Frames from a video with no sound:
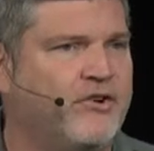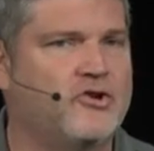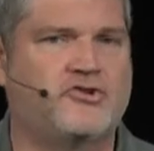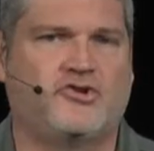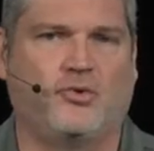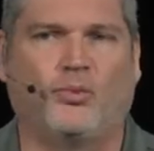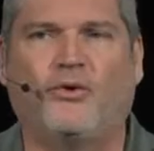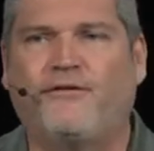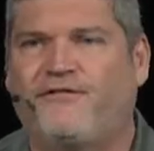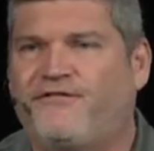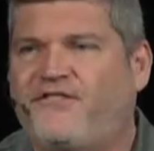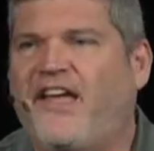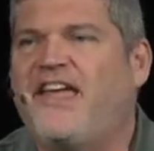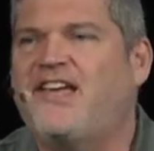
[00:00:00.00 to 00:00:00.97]
virtual
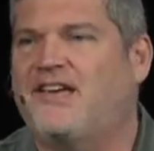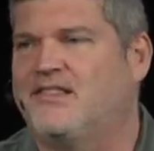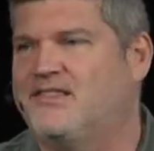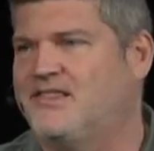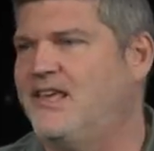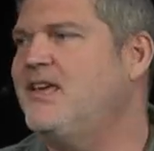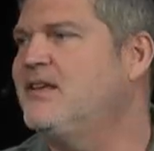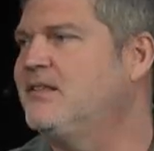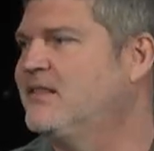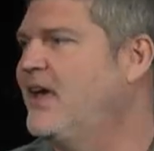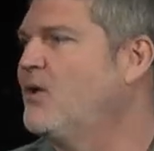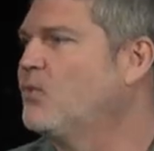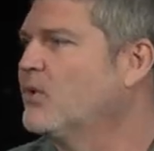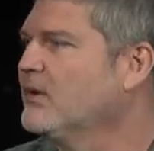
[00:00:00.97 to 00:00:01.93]
fake
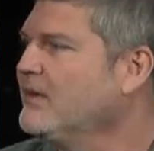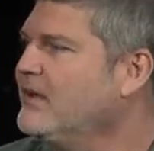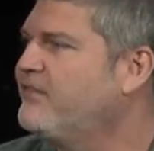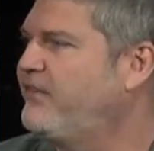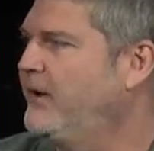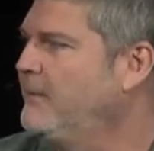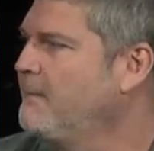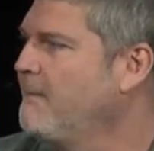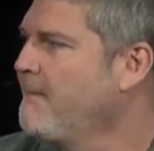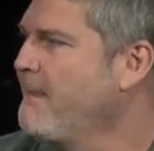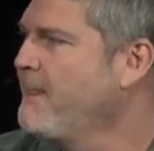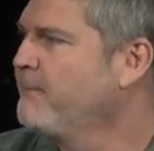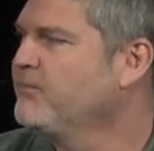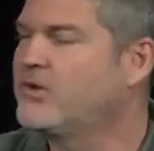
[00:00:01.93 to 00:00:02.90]
thing that we're living.
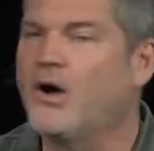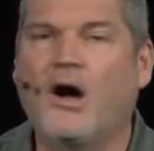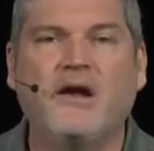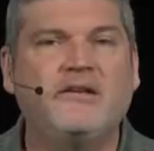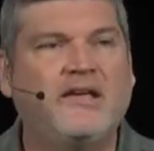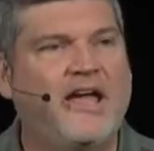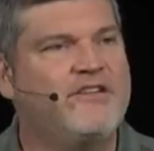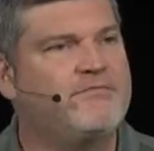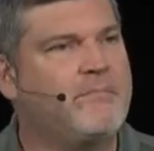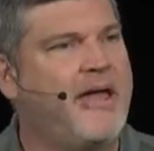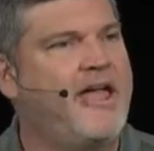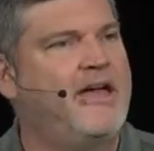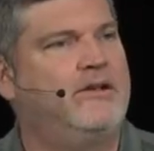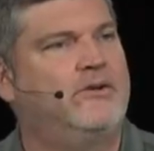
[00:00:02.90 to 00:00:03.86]
God gave
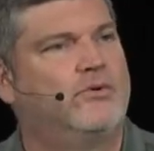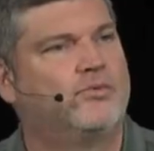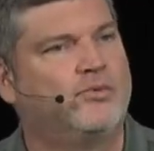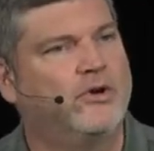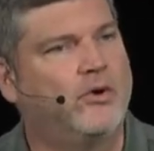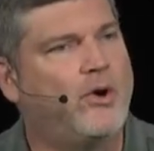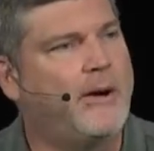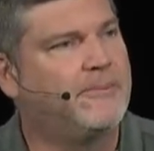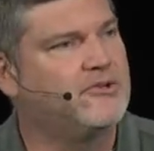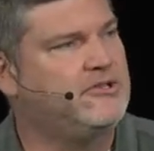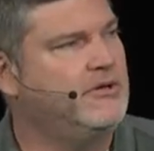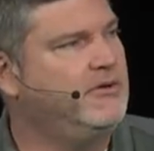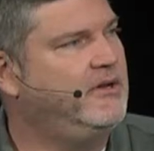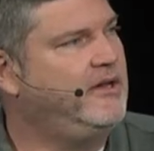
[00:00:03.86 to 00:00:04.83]
man real
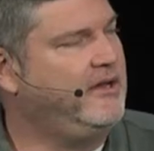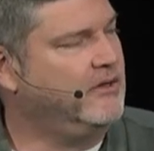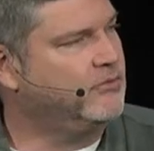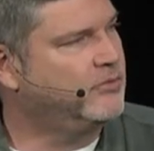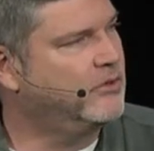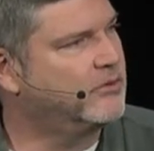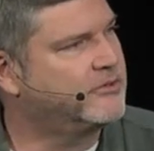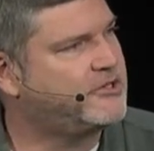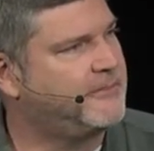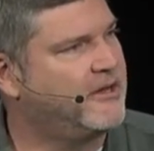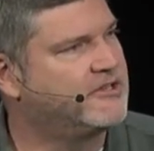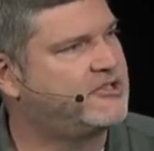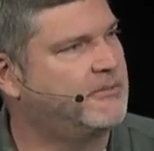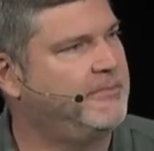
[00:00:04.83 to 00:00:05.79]
opportunity and real
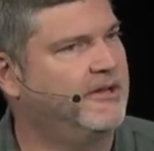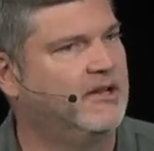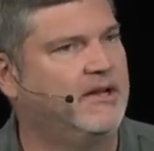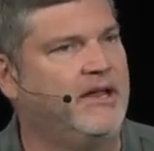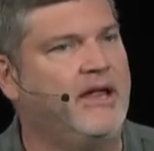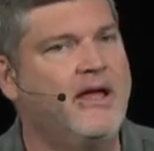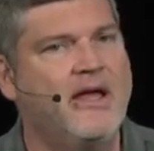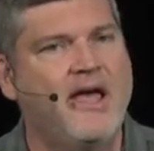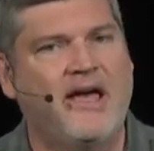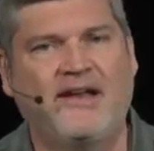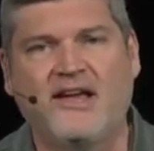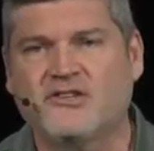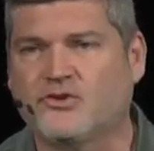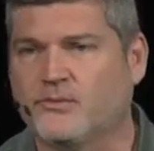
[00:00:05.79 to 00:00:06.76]
responsibility,
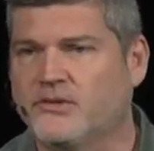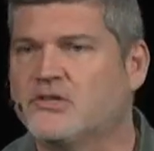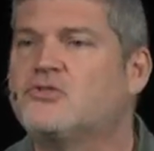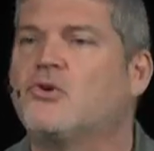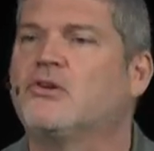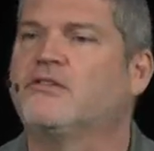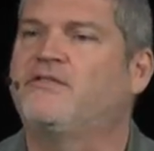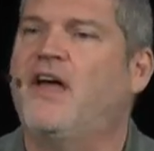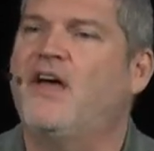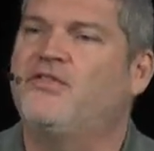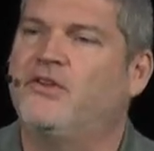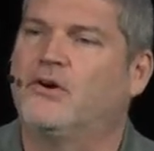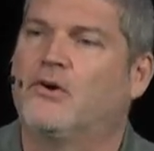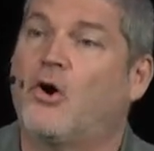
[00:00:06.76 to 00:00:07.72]
and as a result of
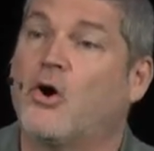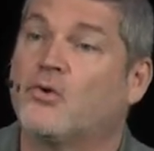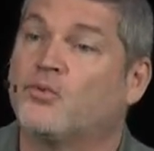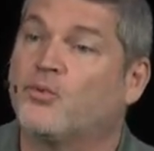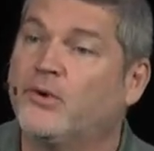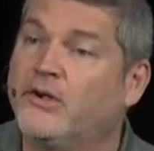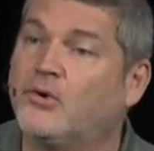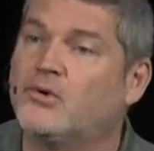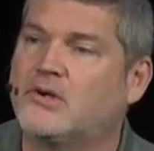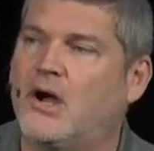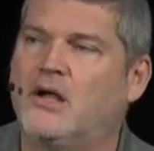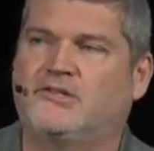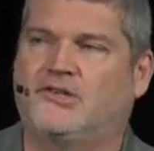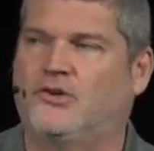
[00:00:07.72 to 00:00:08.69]
that, there are real
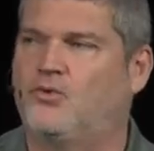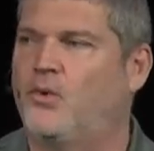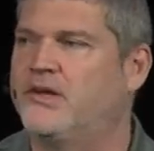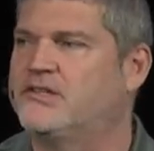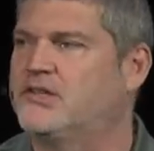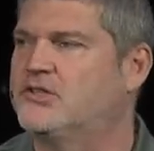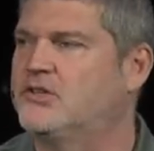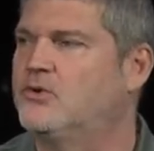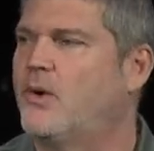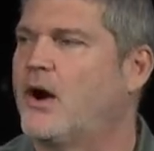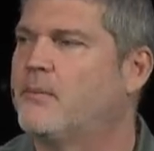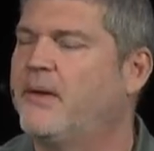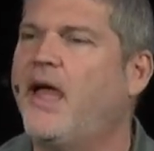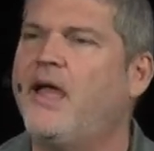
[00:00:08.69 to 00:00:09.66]
consequences to
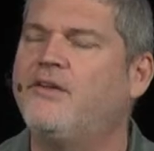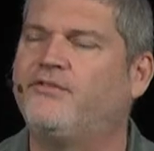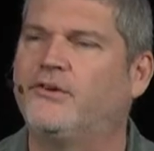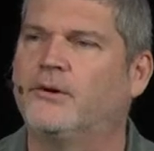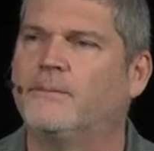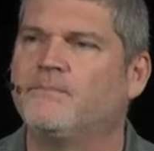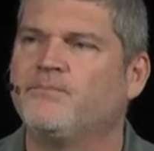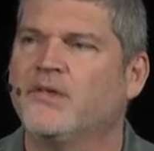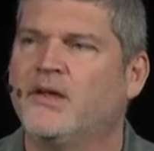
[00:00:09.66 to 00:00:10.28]
our behavior.